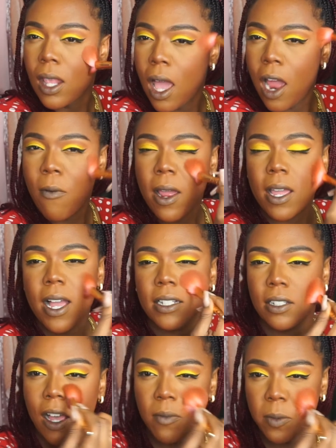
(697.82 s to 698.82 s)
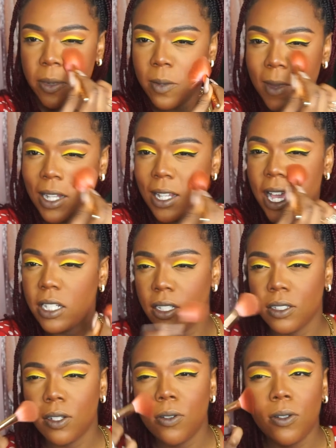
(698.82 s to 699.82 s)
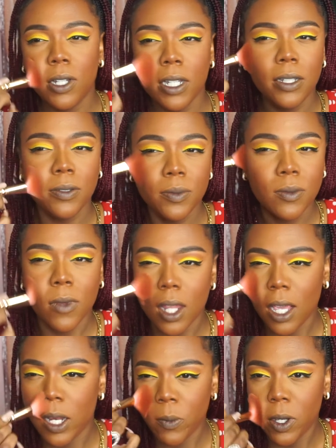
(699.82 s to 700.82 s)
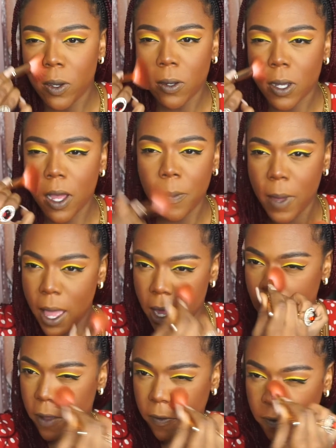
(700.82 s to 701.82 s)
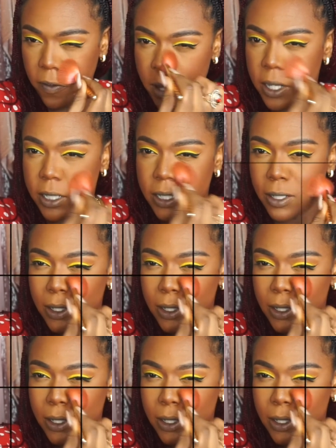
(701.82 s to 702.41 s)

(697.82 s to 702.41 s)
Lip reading: Alright guys, so I'm going to put my lashes on. And then we're going to come back and finish the